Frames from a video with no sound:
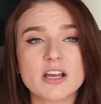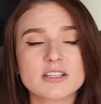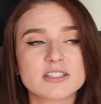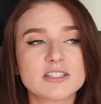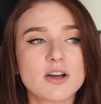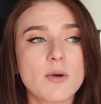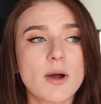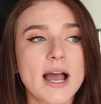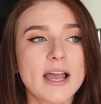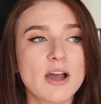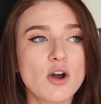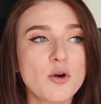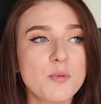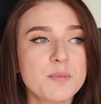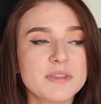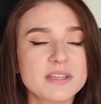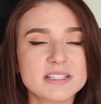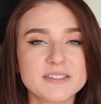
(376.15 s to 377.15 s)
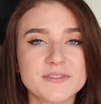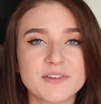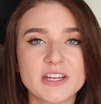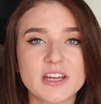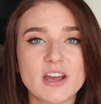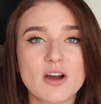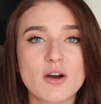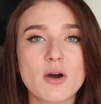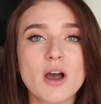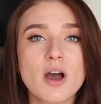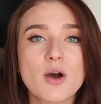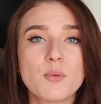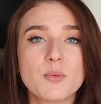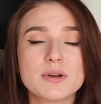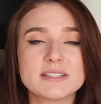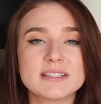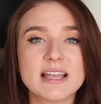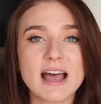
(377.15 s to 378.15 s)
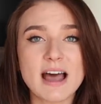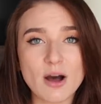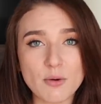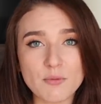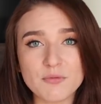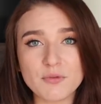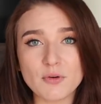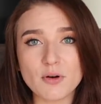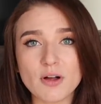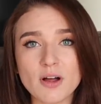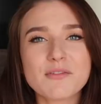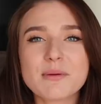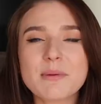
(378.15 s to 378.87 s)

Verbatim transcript: So I hope this video was helpful.